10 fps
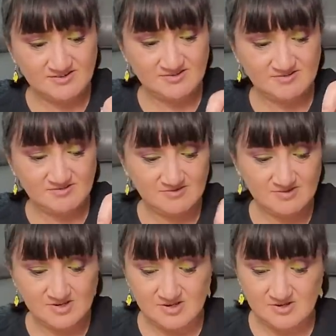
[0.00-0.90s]

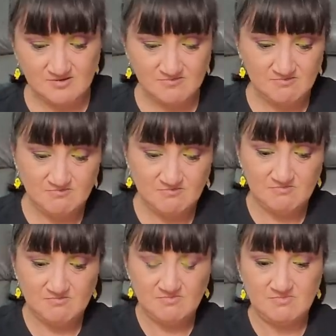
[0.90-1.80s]

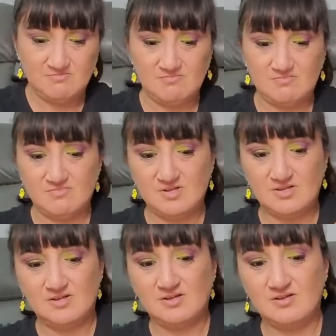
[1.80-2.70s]

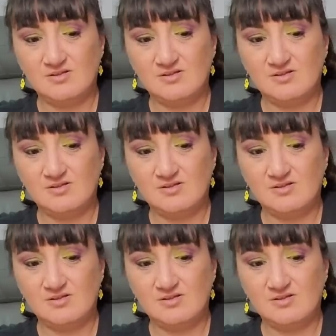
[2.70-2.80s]
[no speech]